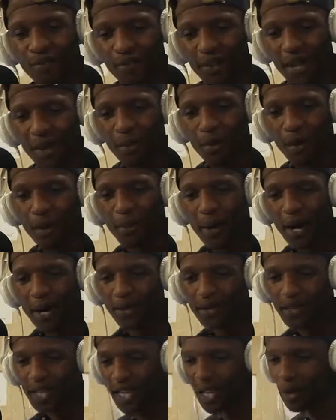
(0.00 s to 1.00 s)
Flameboy
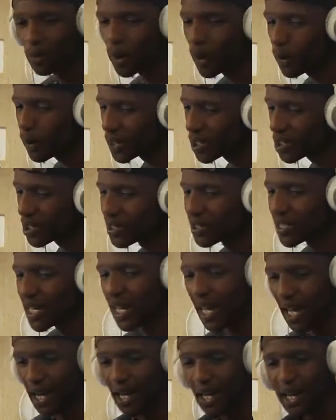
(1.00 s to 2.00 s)
Pyro saying, a quick question to
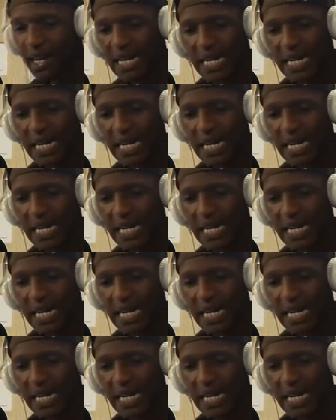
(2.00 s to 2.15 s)
Nick.